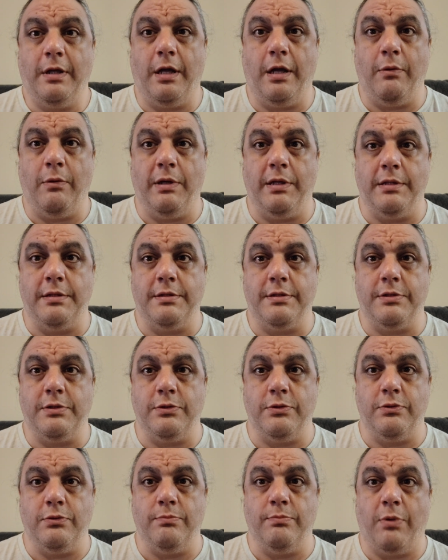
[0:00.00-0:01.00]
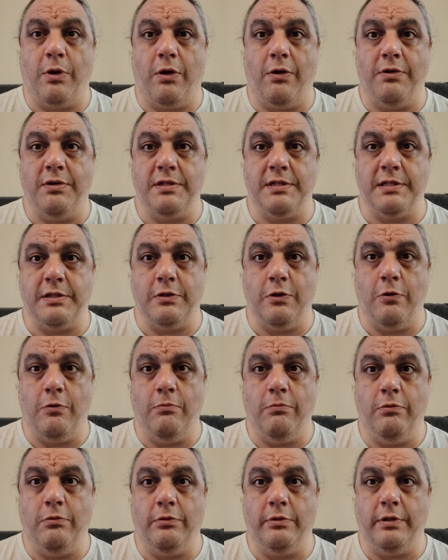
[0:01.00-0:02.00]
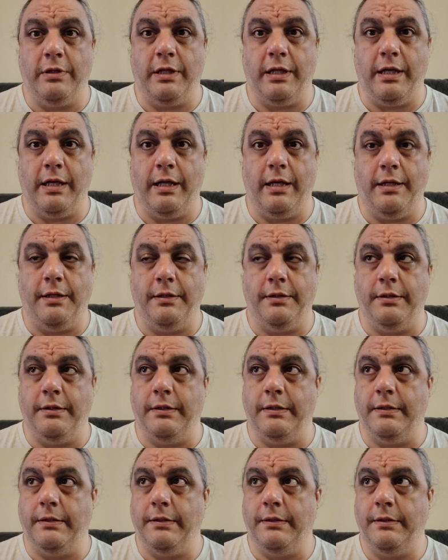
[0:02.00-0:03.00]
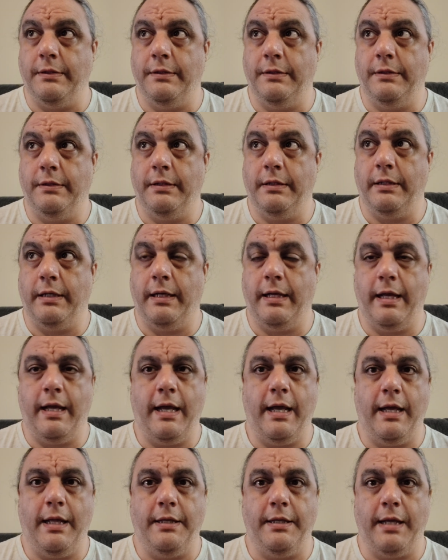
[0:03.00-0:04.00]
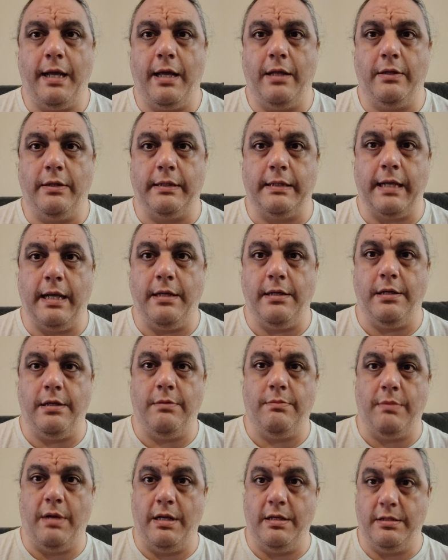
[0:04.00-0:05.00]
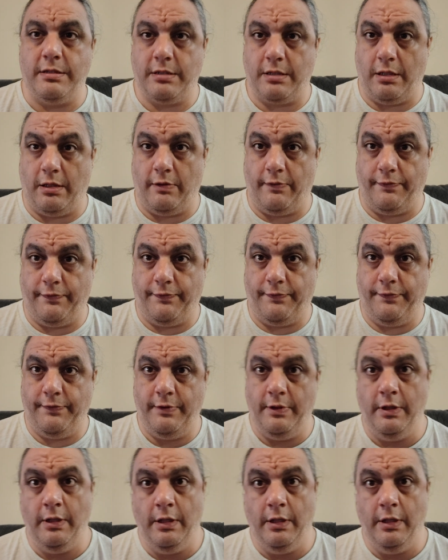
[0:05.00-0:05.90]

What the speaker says: I went to Barnes and Noble and I had allocated myself